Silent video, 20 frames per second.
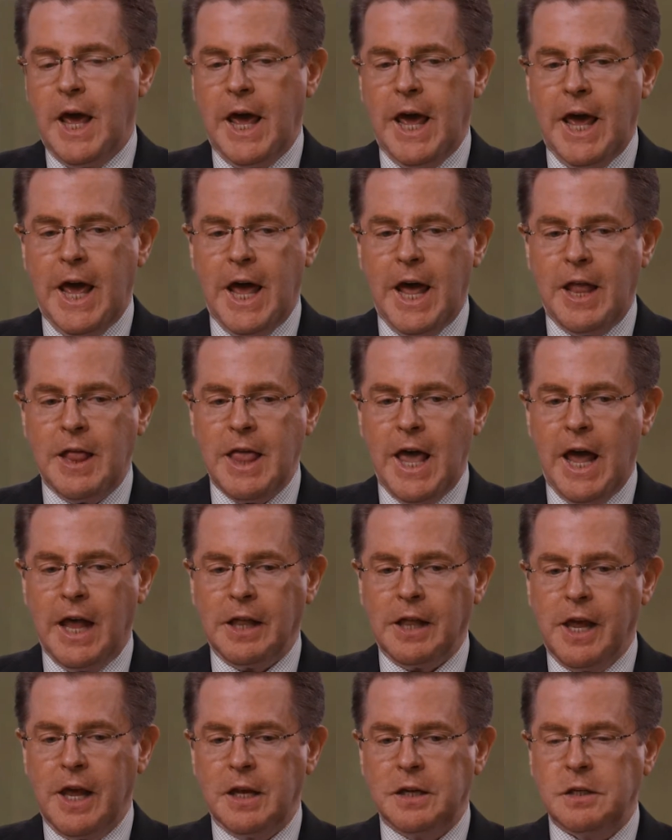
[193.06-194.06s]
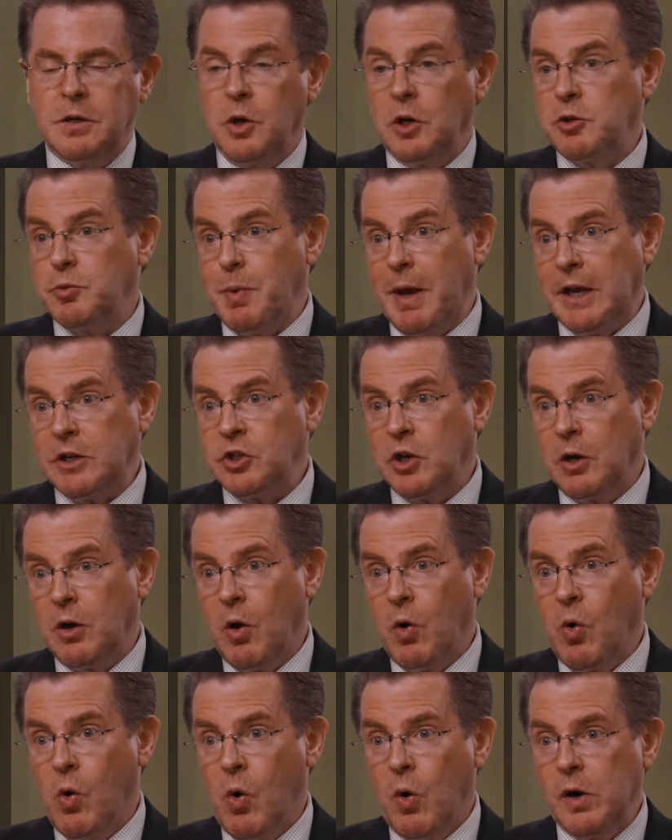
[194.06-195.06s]
And that led to expansion
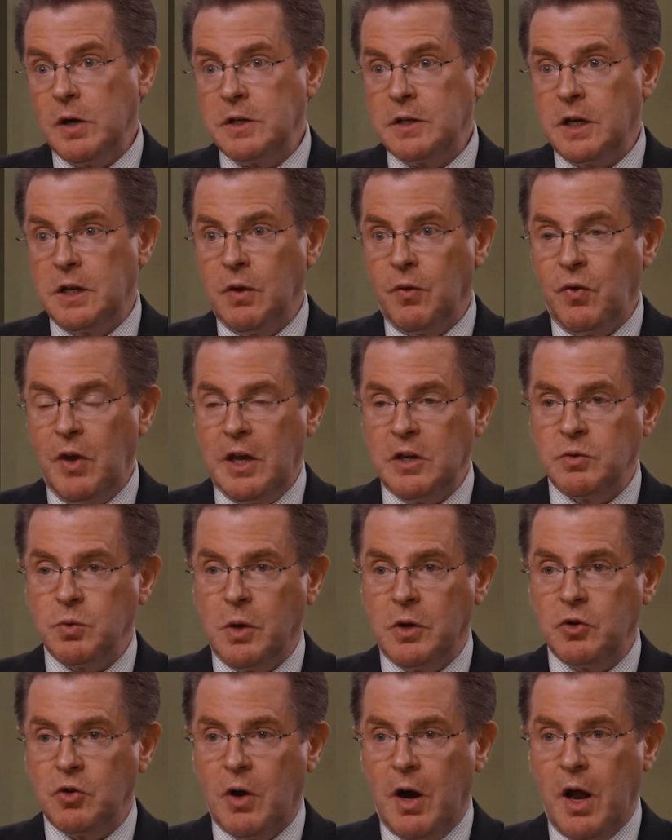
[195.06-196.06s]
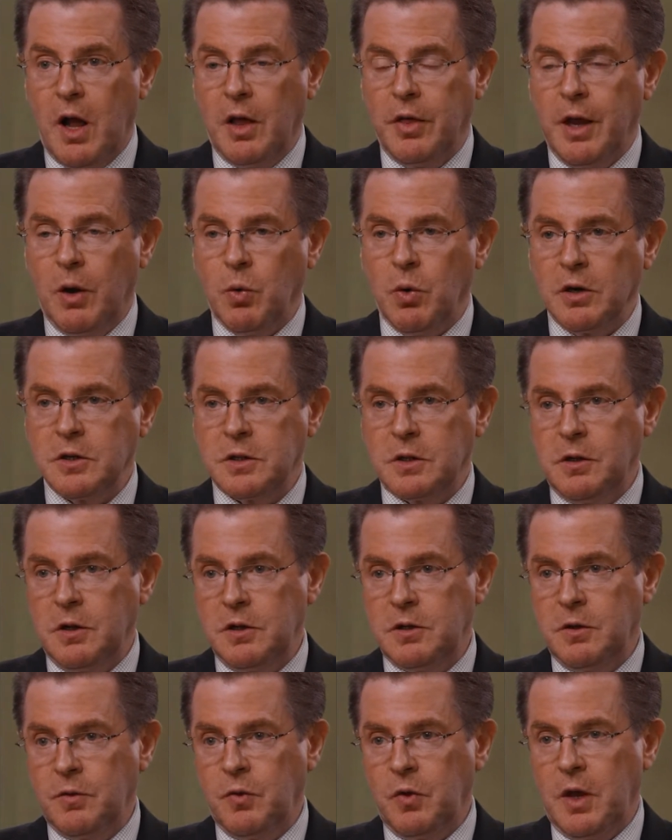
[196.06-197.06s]
cohorts in the phase one trial that were
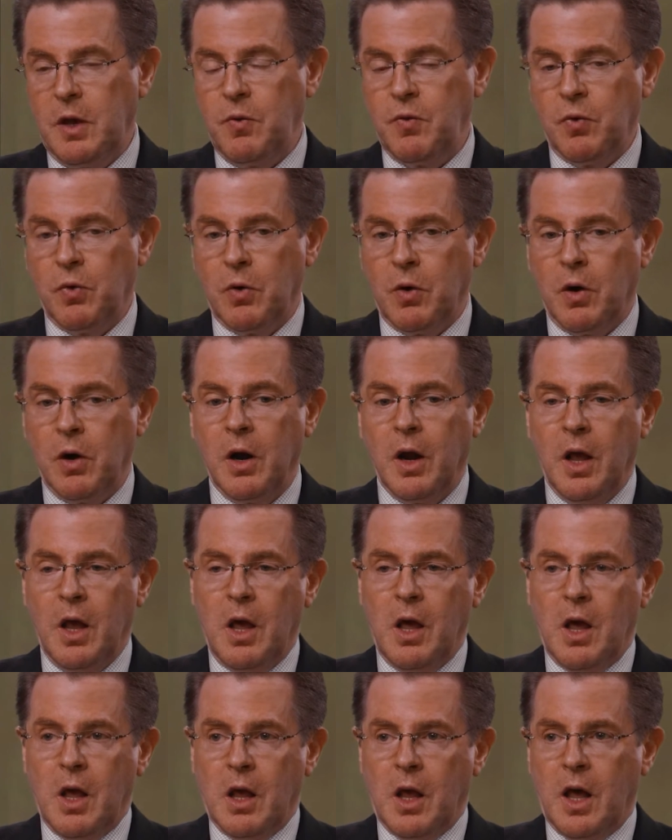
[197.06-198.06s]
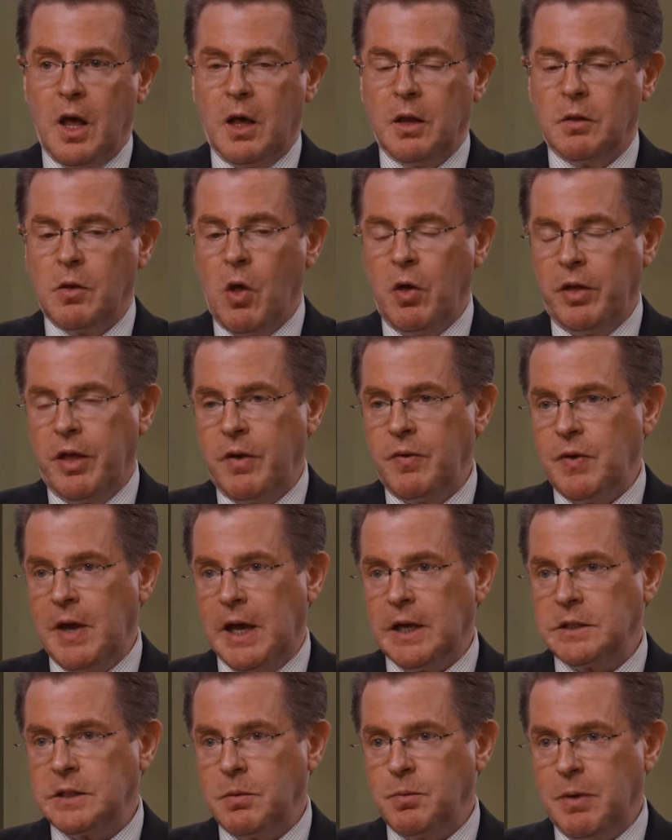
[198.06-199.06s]
exclusively for uh, locally
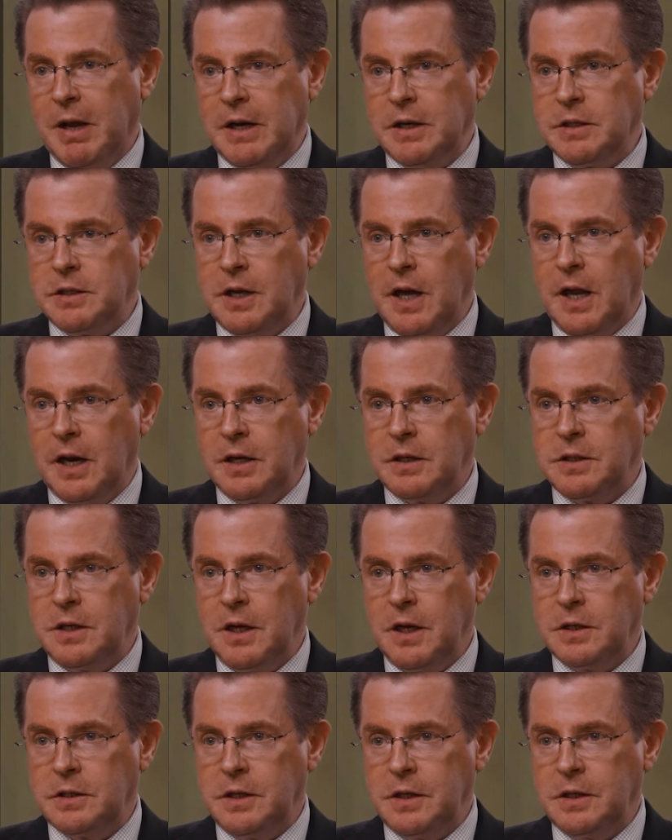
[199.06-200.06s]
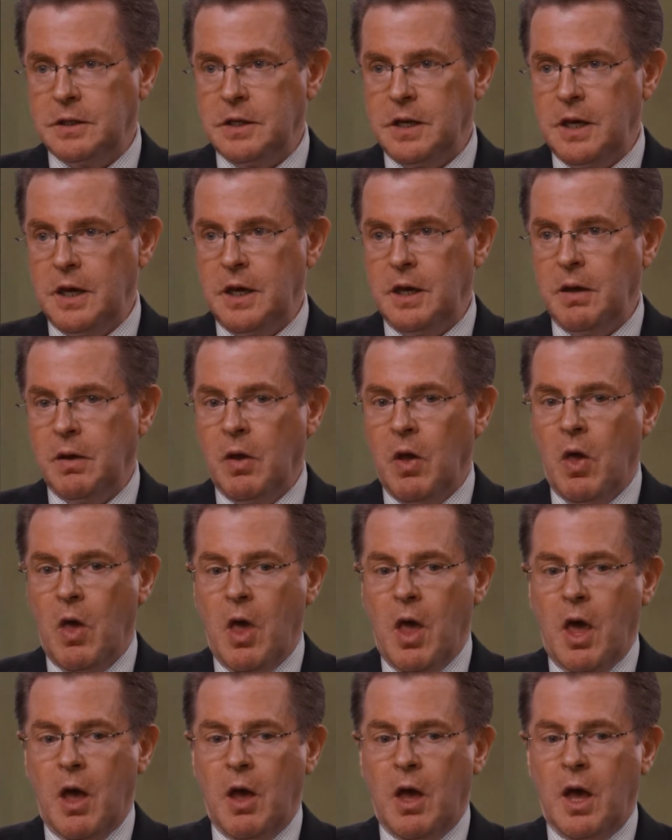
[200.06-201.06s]
advanced and metastatic CSCC.
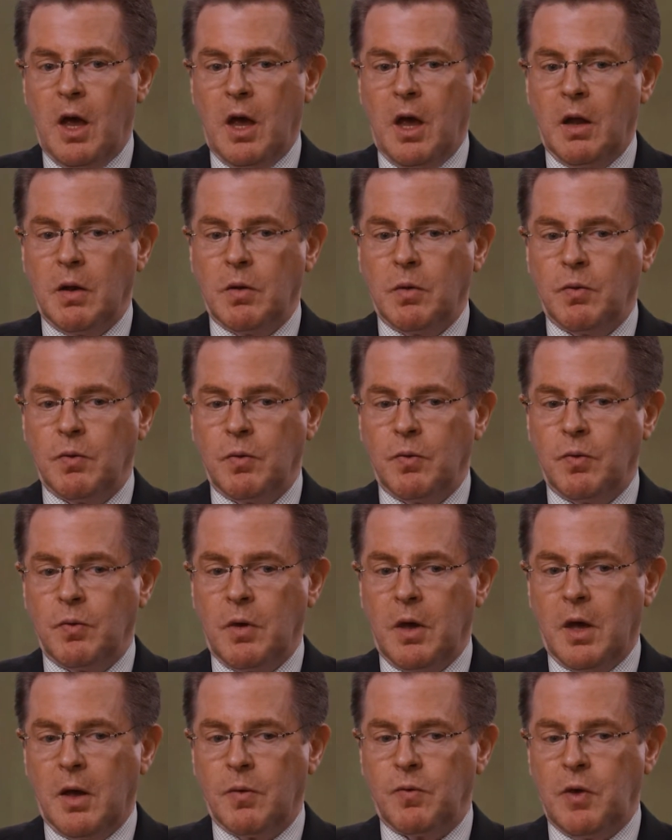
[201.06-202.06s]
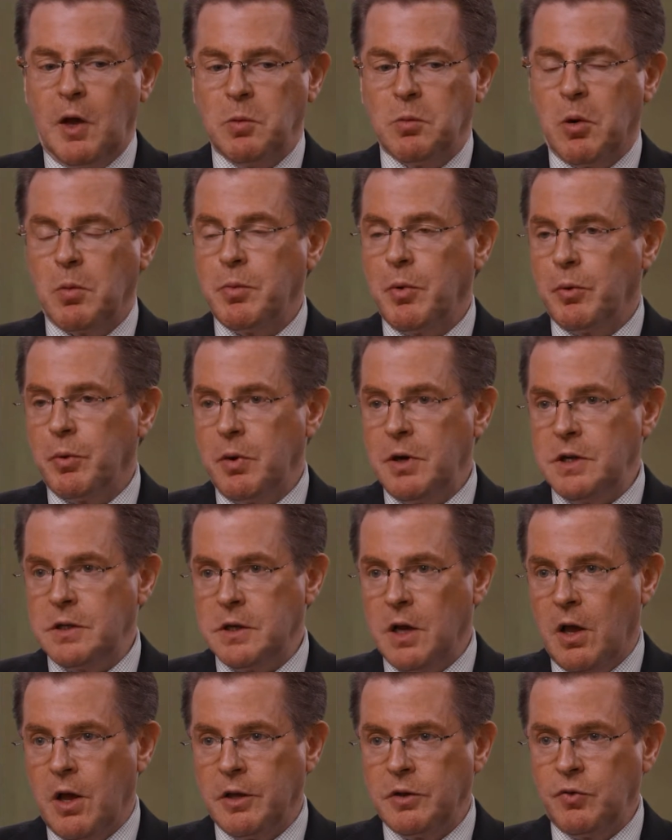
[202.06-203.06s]
And uh, favorable
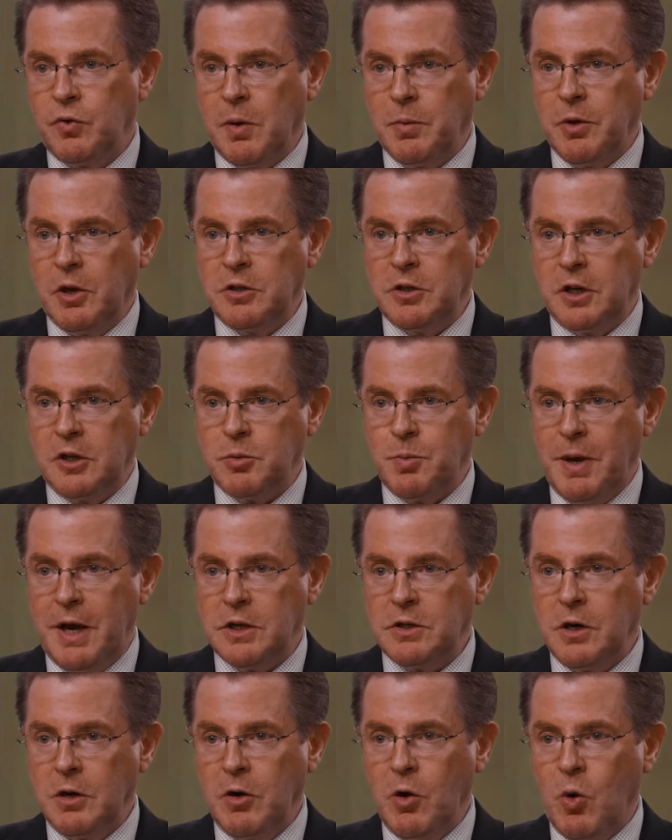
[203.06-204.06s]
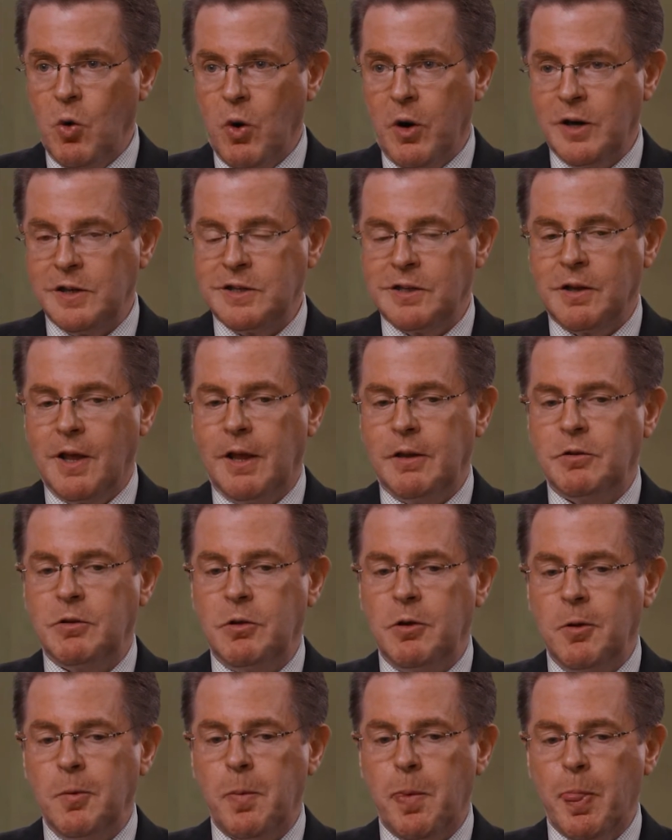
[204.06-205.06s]
results from those expansion cohorts led
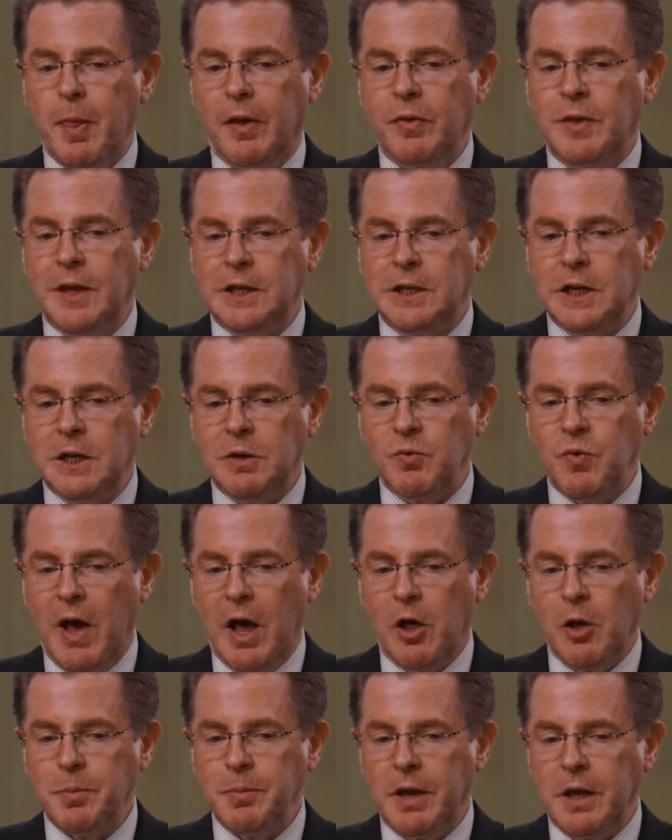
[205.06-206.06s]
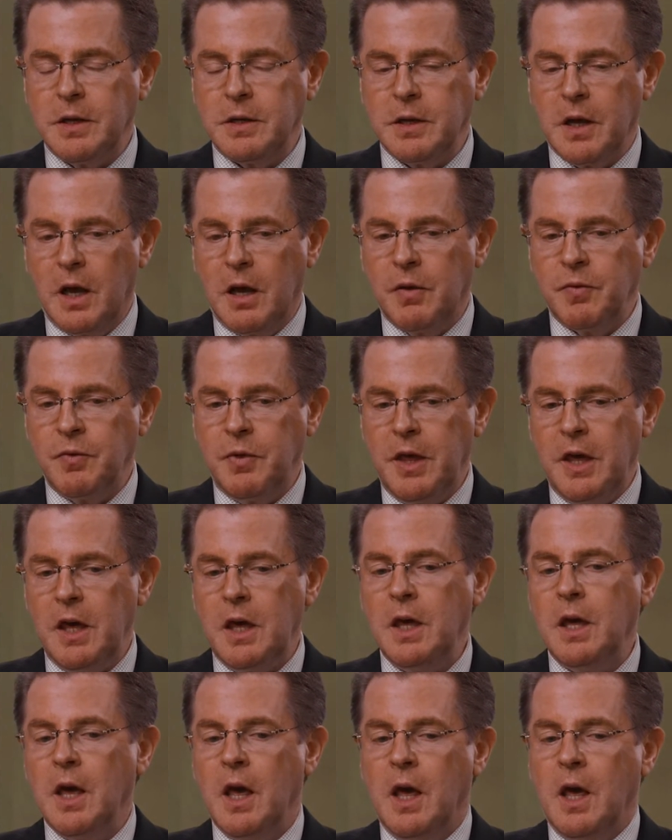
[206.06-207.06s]
to the development of
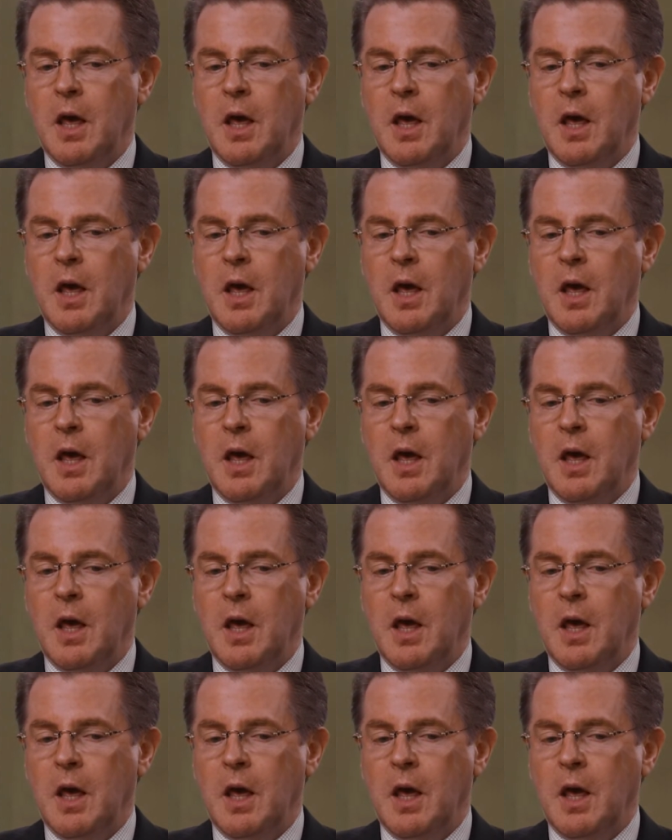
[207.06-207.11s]
the